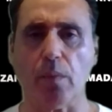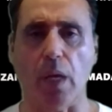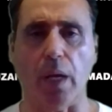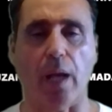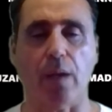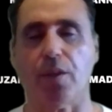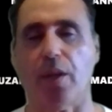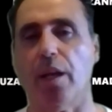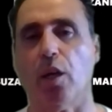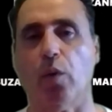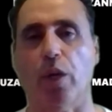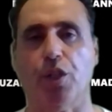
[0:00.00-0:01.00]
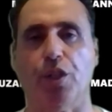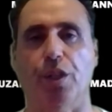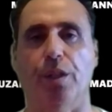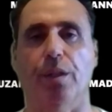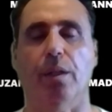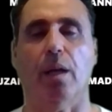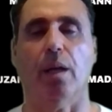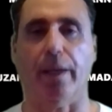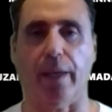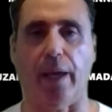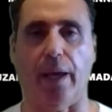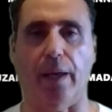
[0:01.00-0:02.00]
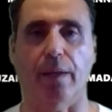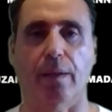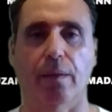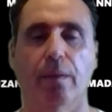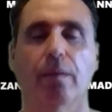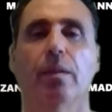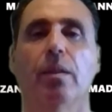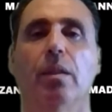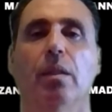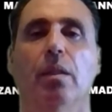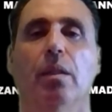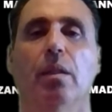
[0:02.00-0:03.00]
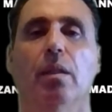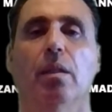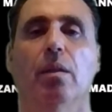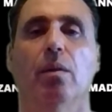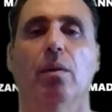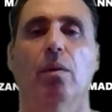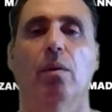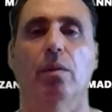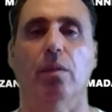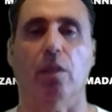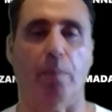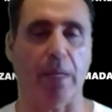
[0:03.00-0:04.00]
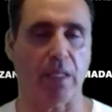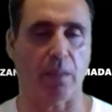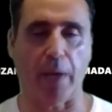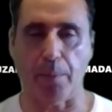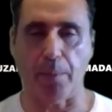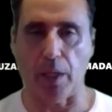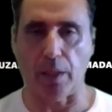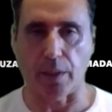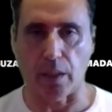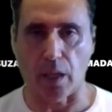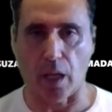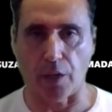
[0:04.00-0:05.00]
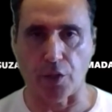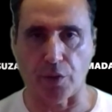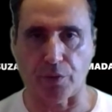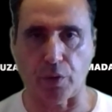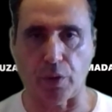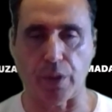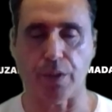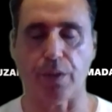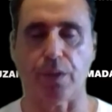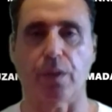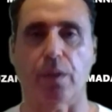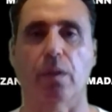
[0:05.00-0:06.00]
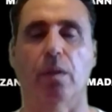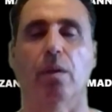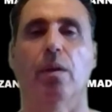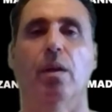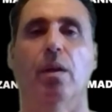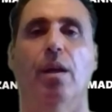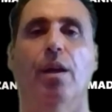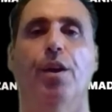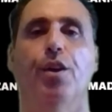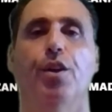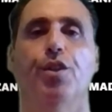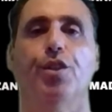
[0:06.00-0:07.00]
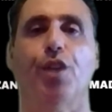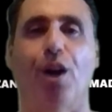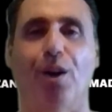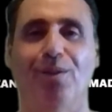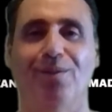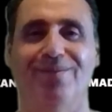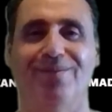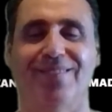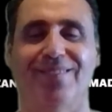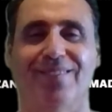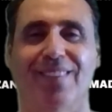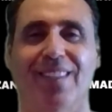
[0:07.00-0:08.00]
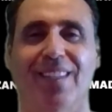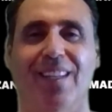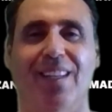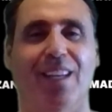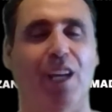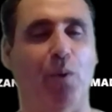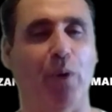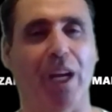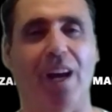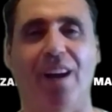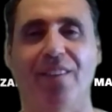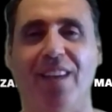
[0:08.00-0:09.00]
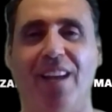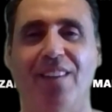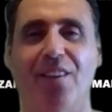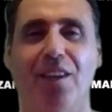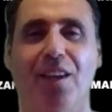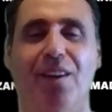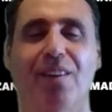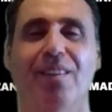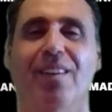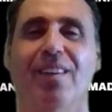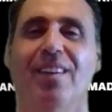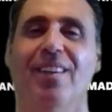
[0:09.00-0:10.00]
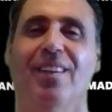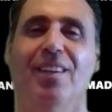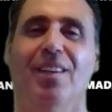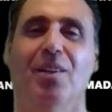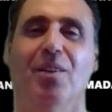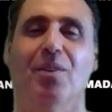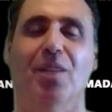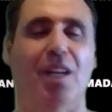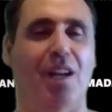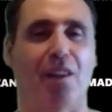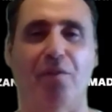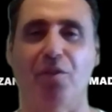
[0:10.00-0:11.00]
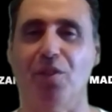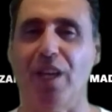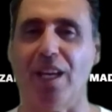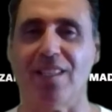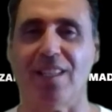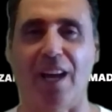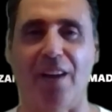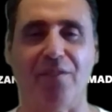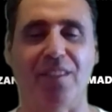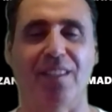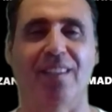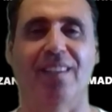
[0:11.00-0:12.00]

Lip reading: and answer any question I can to the best of my ability and knowledge, of course. So here we are at the end of the year. Got another few days left.